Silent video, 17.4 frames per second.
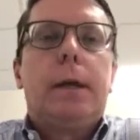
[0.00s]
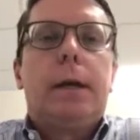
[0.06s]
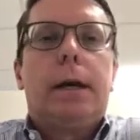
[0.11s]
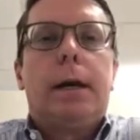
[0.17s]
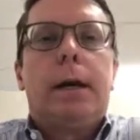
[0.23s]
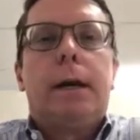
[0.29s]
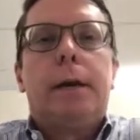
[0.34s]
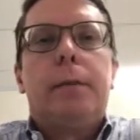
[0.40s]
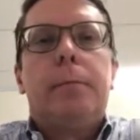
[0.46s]

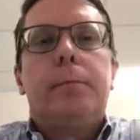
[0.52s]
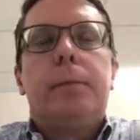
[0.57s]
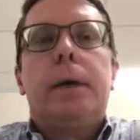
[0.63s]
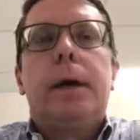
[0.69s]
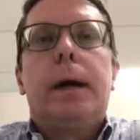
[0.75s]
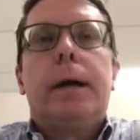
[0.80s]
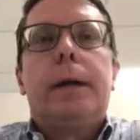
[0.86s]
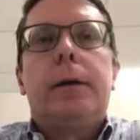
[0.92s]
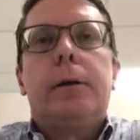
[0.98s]

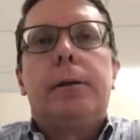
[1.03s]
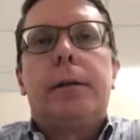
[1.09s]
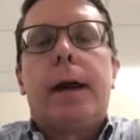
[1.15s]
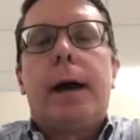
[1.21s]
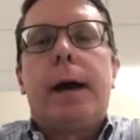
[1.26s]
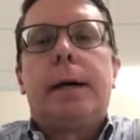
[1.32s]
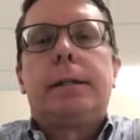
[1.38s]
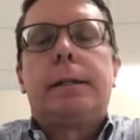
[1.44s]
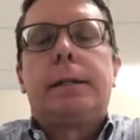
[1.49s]
I know
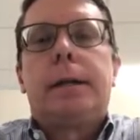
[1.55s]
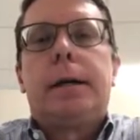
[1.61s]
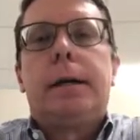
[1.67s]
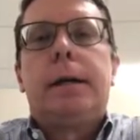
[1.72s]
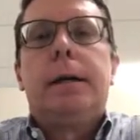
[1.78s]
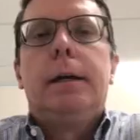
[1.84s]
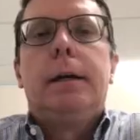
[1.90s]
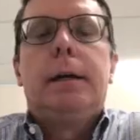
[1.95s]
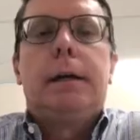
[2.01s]
that